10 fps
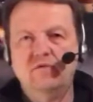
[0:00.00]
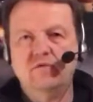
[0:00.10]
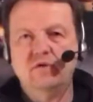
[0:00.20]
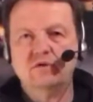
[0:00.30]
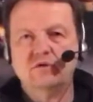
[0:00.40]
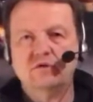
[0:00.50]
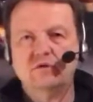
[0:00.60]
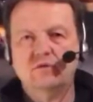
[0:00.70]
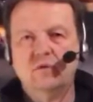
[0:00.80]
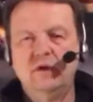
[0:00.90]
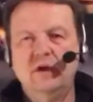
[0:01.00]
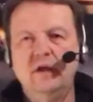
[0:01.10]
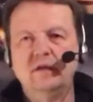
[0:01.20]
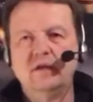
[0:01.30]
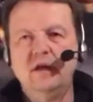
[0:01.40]
1st,
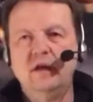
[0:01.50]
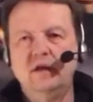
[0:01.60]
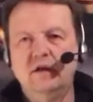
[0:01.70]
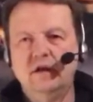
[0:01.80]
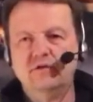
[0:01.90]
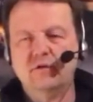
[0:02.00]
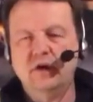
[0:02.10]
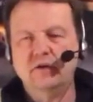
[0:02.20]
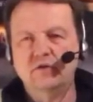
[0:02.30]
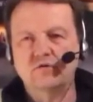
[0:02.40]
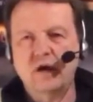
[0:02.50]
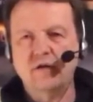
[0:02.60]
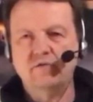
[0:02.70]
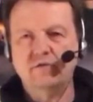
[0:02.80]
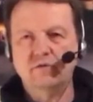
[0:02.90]
2018, and I tried to
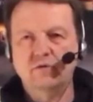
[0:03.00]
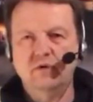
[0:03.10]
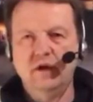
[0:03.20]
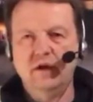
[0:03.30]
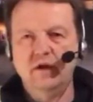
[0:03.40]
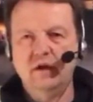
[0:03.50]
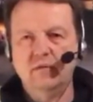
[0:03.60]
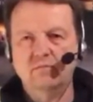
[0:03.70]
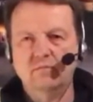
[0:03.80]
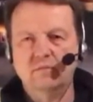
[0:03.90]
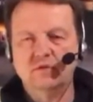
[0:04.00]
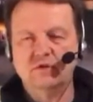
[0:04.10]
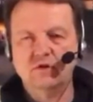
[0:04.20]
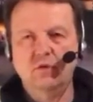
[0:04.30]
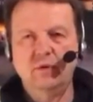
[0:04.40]
drive through a
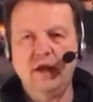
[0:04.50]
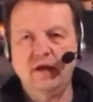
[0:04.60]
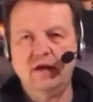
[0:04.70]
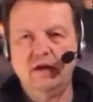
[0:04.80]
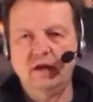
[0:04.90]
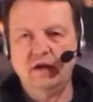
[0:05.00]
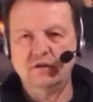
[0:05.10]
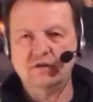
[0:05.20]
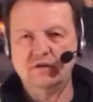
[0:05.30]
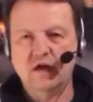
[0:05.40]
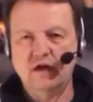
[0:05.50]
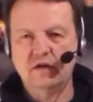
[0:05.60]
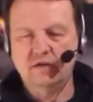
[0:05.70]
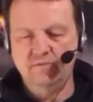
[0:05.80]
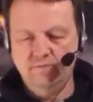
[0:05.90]
snowbank, and I got stuck,
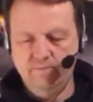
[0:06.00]
and